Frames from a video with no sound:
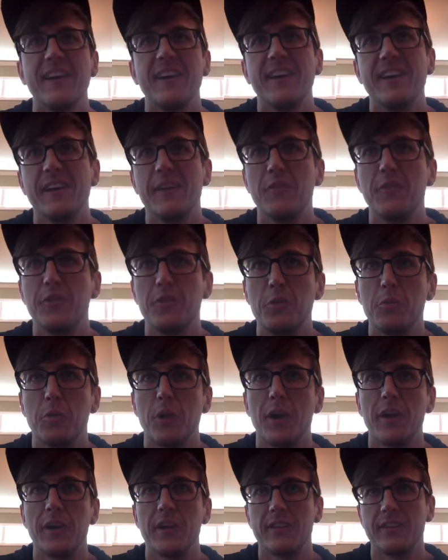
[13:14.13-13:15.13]
of the new
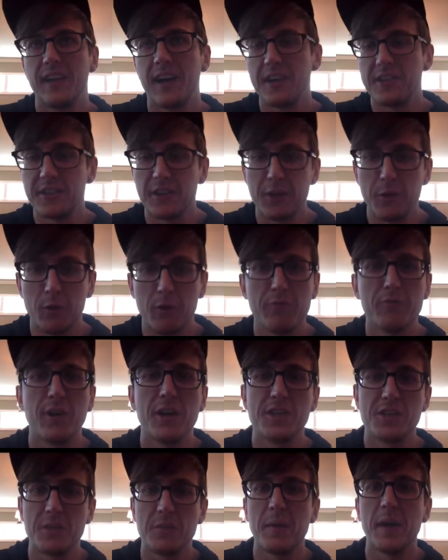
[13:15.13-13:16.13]
product, not until you
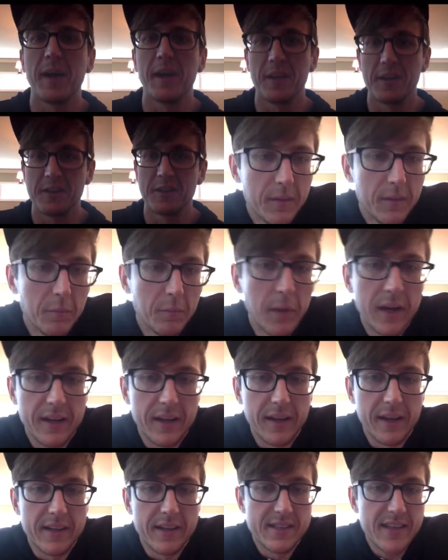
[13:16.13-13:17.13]
refresh the page. But
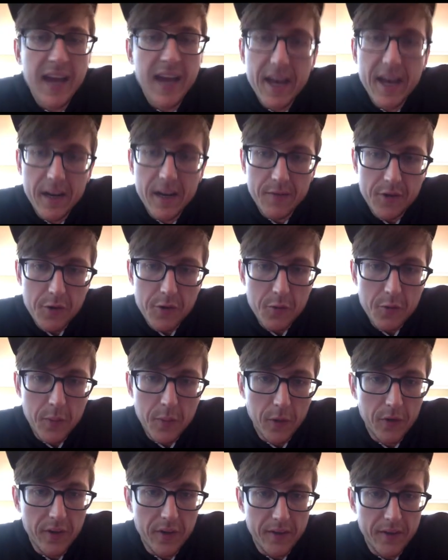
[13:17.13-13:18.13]
instead, if you
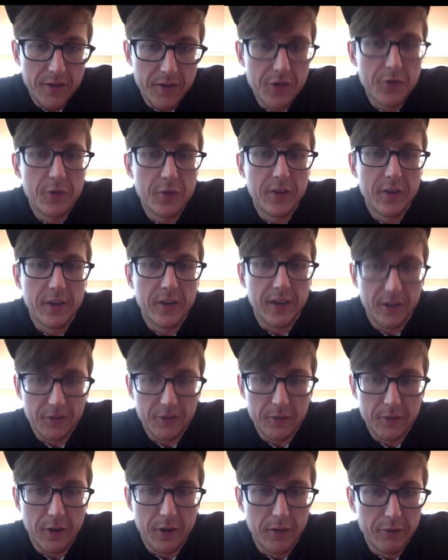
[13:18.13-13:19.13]
do the
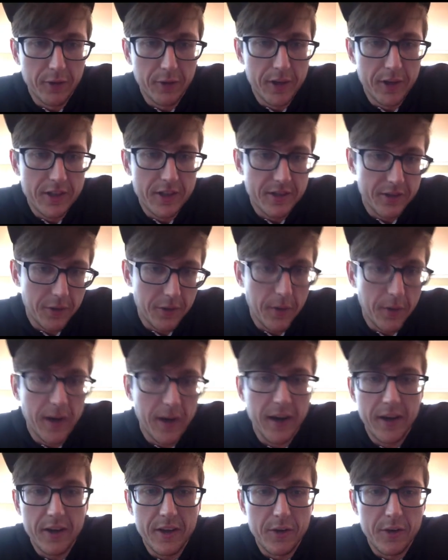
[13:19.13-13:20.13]
custom code for each
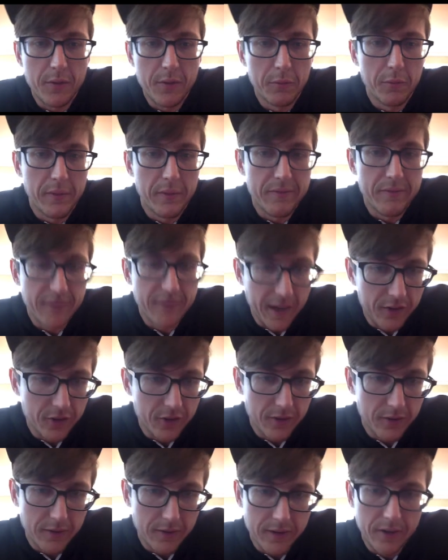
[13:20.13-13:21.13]
UI, you implement fake
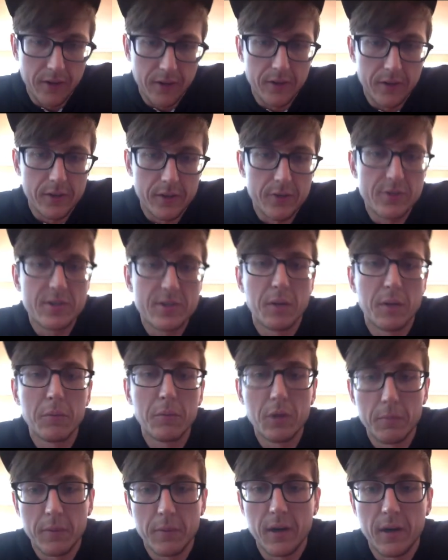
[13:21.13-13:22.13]
server code, you stumble
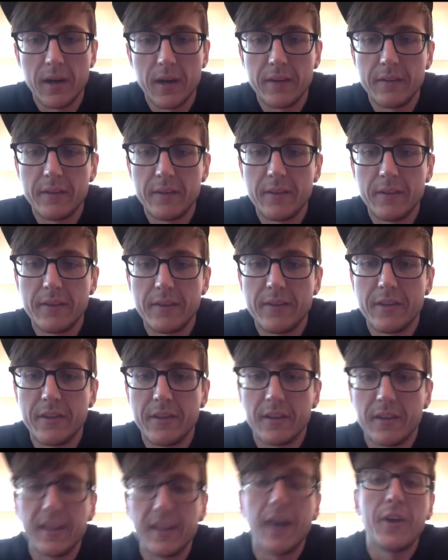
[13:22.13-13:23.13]
upon the
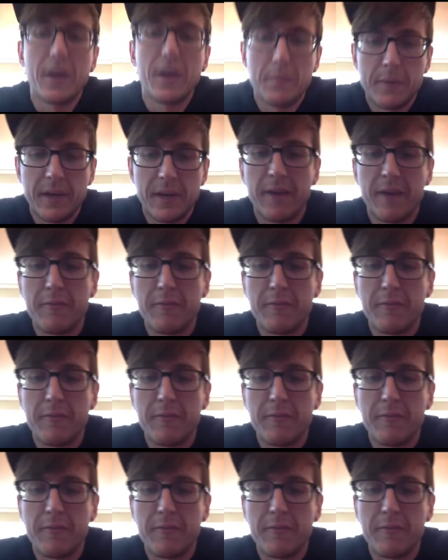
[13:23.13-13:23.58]
cloud API